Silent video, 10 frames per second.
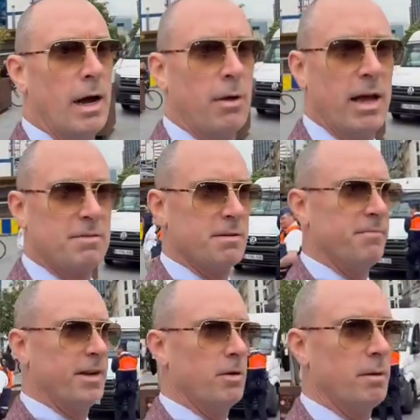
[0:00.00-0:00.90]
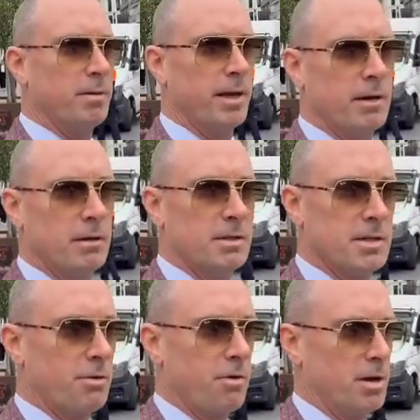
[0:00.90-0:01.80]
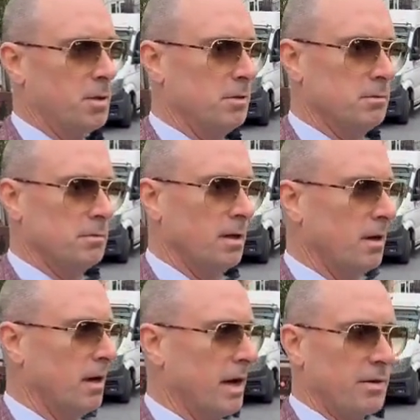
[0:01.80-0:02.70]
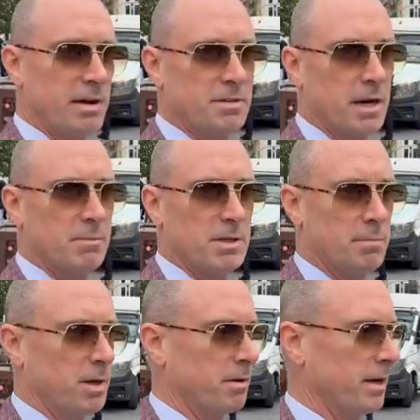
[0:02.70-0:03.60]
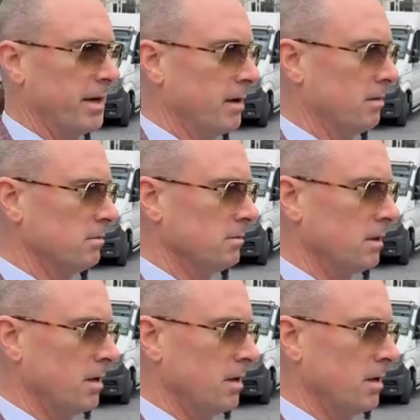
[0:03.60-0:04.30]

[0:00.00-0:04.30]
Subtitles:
I will have some video up later. It's incredible. I don't have time to upload it right now.